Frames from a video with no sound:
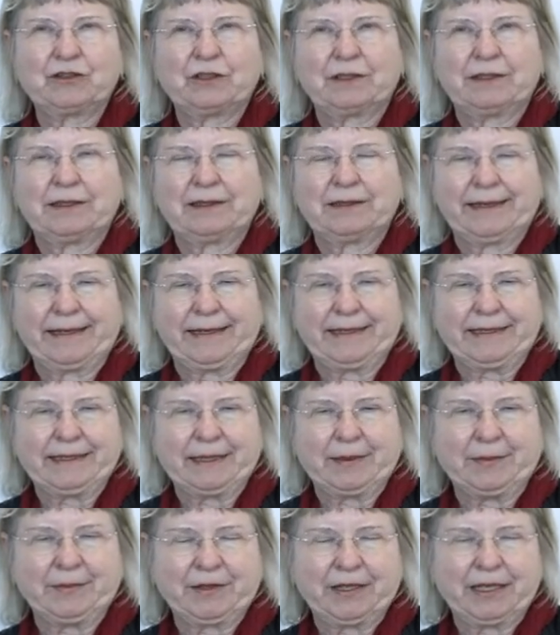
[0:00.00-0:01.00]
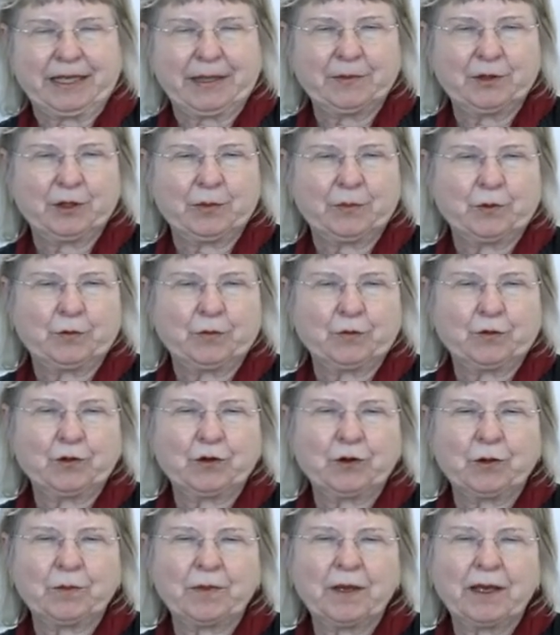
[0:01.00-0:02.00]
and it takes some time to
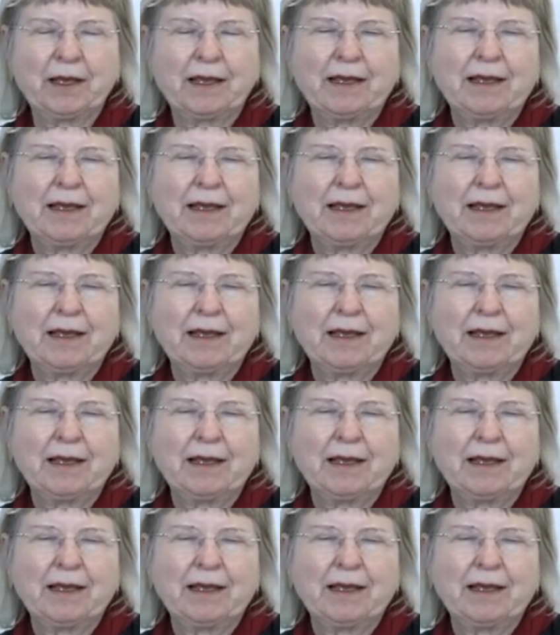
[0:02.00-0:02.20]
perform.